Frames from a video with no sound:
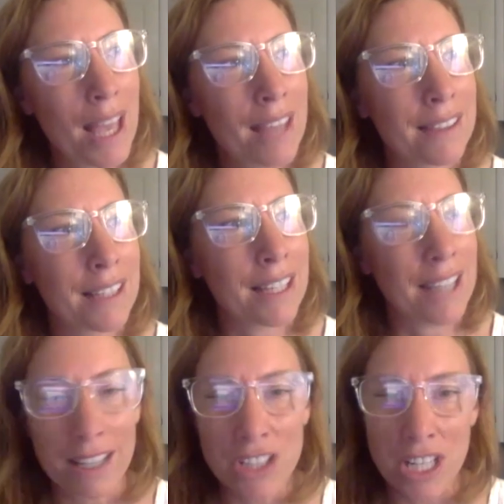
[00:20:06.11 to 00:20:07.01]
and the
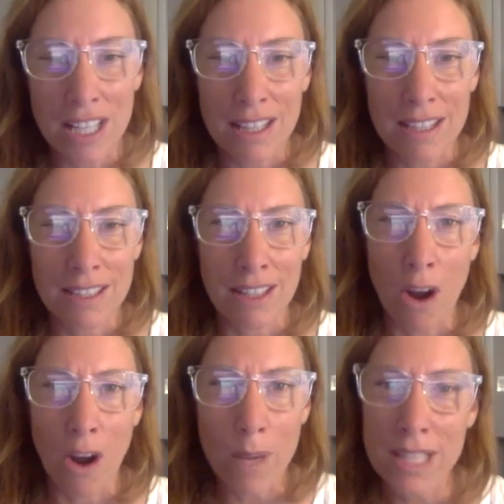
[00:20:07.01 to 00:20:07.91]
connections that are
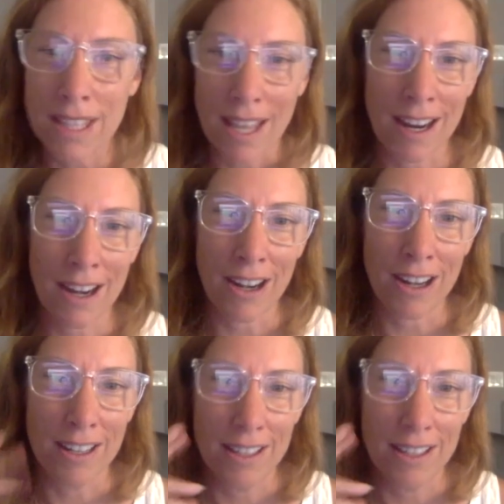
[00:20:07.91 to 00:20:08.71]
always there,